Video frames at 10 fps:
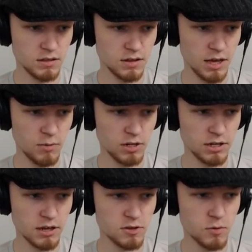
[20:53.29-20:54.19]
Okay, well
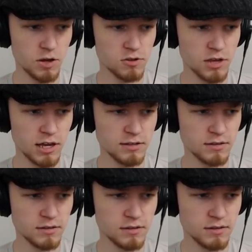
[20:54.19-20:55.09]
done. Next question.
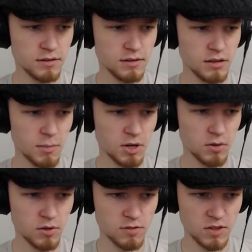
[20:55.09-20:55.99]
How many
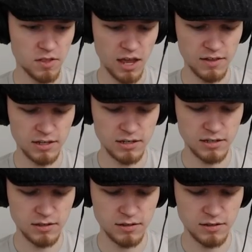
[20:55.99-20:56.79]
Gorons live on this island?